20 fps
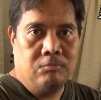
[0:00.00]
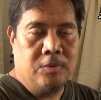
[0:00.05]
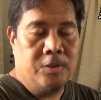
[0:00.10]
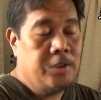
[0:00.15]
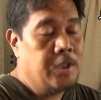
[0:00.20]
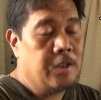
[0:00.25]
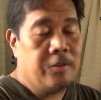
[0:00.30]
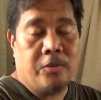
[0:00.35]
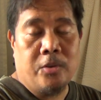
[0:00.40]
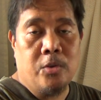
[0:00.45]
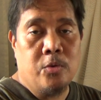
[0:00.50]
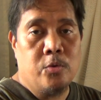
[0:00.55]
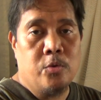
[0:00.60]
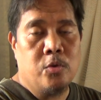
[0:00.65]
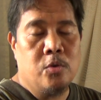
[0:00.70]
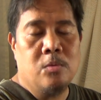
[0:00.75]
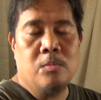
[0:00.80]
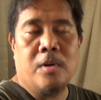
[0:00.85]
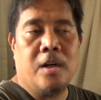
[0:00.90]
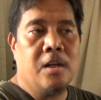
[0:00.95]
Yes,
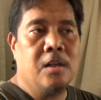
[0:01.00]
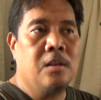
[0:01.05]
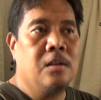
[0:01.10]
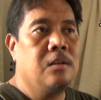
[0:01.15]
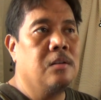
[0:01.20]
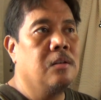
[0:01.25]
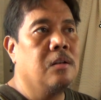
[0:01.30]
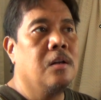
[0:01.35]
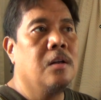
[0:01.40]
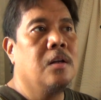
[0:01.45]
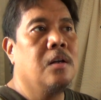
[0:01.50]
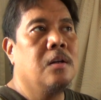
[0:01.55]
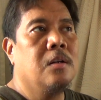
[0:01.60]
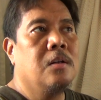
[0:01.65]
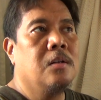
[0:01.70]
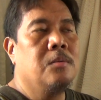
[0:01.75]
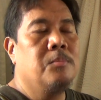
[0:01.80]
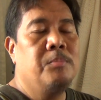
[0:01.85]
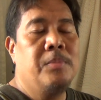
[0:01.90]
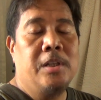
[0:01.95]
YouTube, I'll
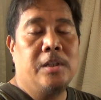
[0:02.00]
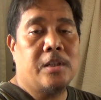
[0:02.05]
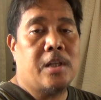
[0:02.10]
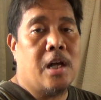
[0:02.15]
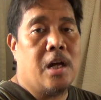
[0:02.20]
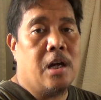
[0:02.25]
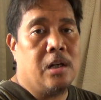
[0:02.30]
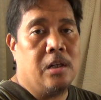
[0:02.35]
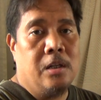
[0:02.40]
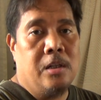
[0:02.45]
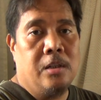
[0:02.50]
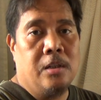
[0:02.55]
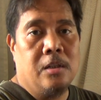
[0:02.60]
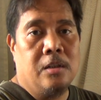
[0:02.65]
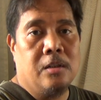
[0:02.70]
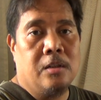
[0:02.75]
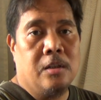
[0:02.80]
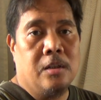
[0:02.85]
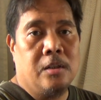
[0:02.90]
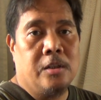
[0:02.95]
be
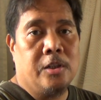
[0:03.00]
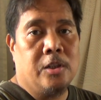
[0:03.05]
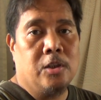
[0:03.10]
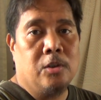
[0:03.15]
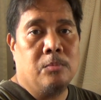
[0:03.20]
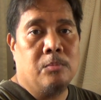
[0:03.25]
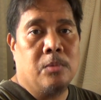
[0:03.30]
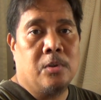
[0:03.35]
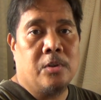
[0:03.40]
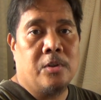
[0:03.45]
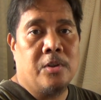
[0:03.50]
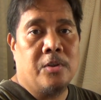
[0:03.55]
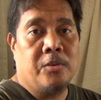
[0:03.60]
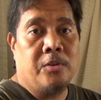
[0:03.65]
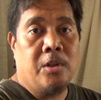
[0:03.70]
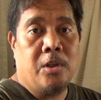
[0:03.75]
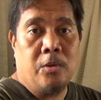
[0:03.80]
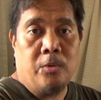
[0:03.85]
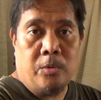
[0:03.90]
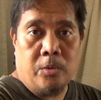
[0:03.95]
tackling a little more
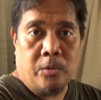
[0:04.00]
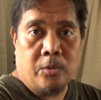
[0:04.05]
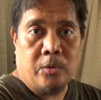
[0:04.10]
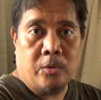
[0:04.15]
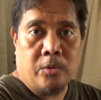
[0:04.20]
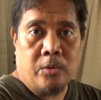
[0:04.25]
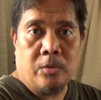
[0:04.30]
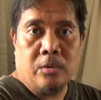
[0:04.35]
serious